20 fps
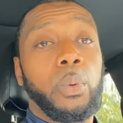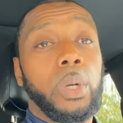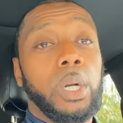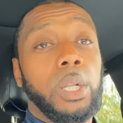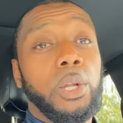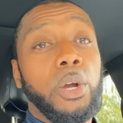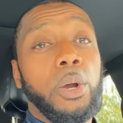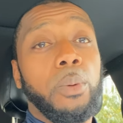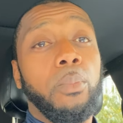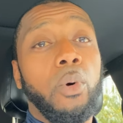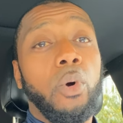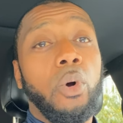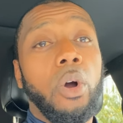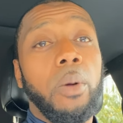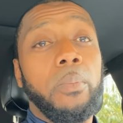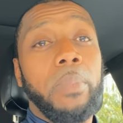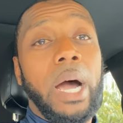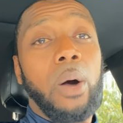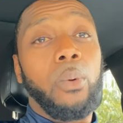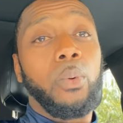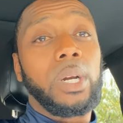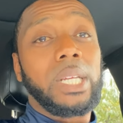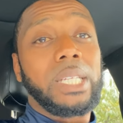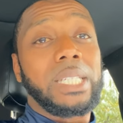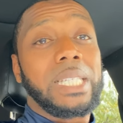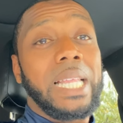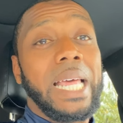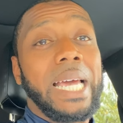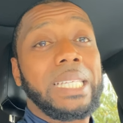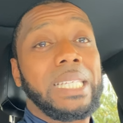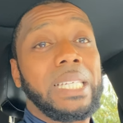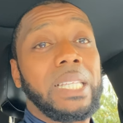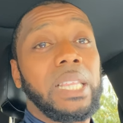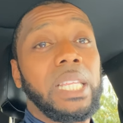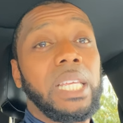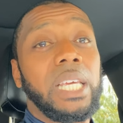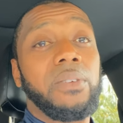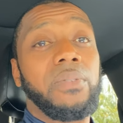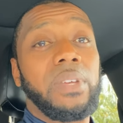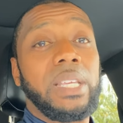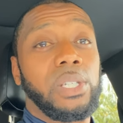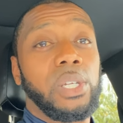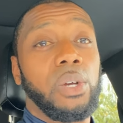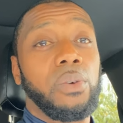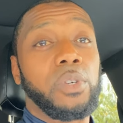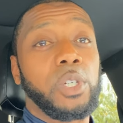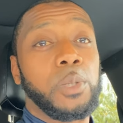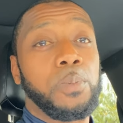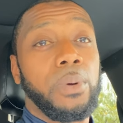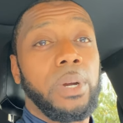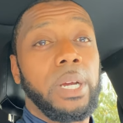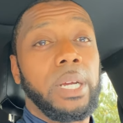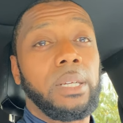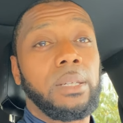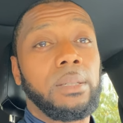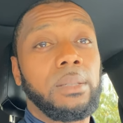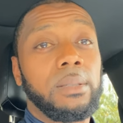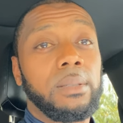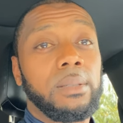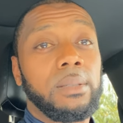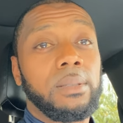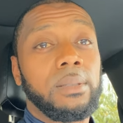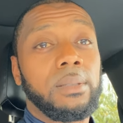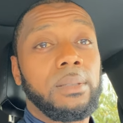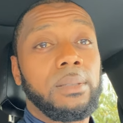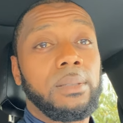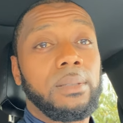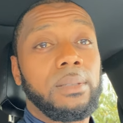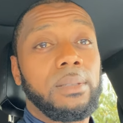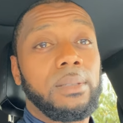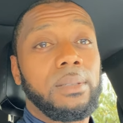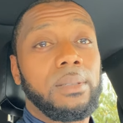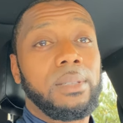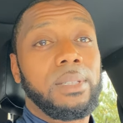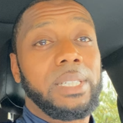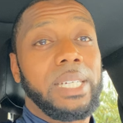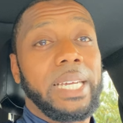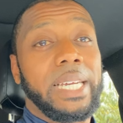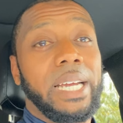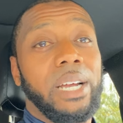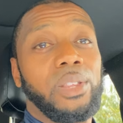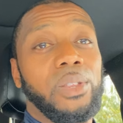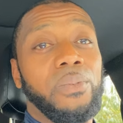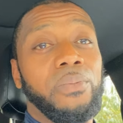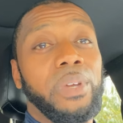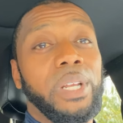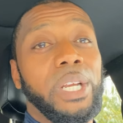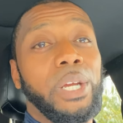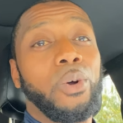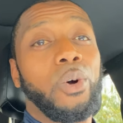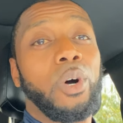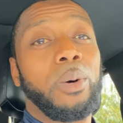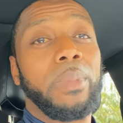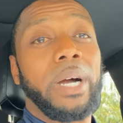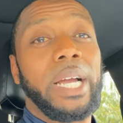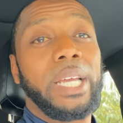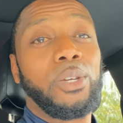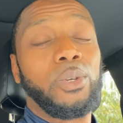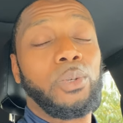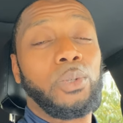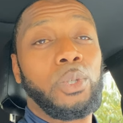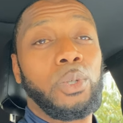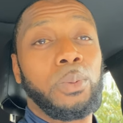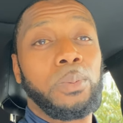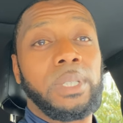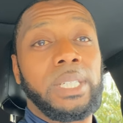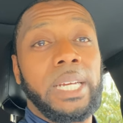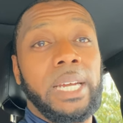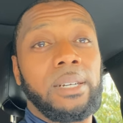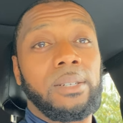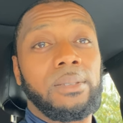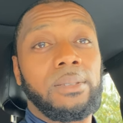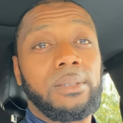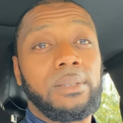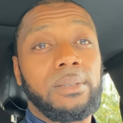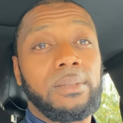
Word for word: you want to learn more about what it's like to live in Silver Spring, check out the video on my YouTube channel.